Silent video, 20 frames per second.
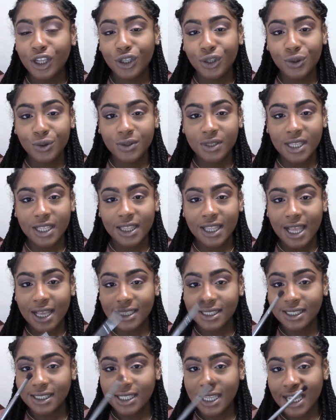using
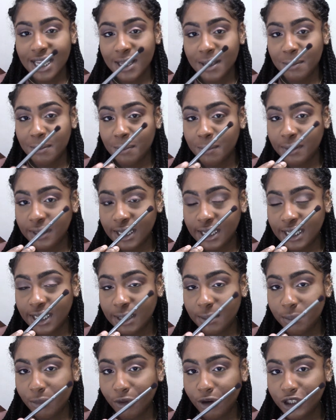that same
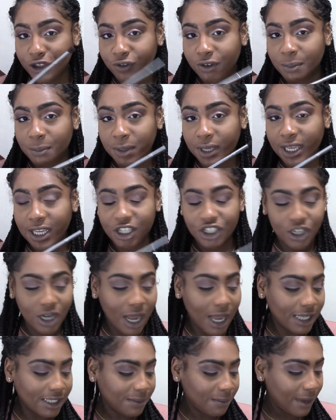blending brush from BH
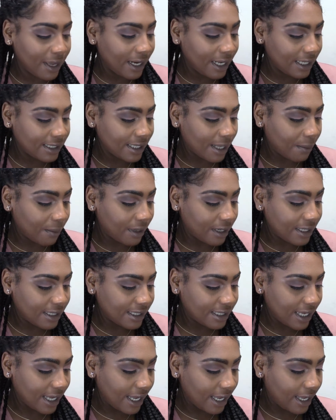Cosmetics, I'm going to
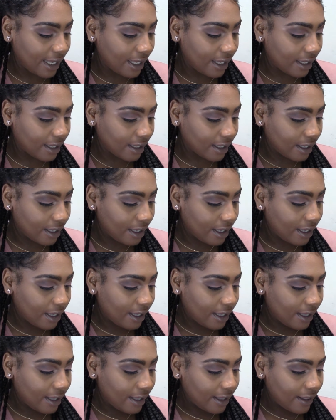take
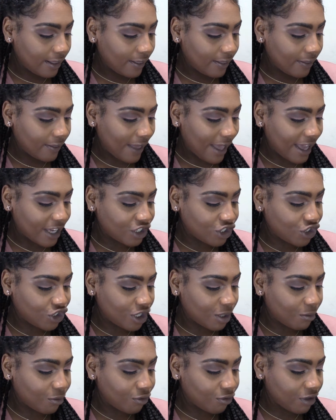that
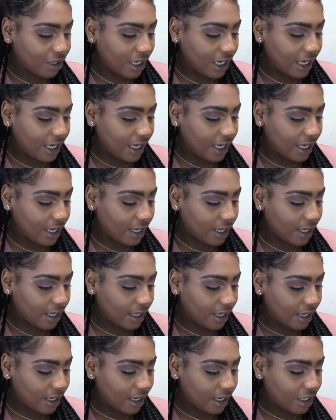shimmery
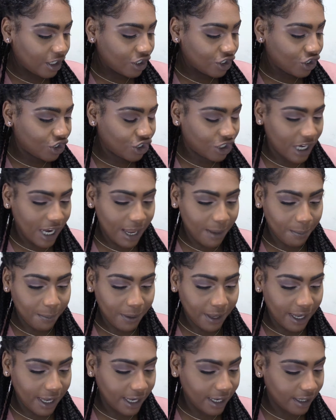
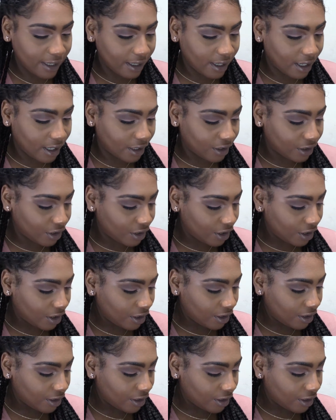champagne color,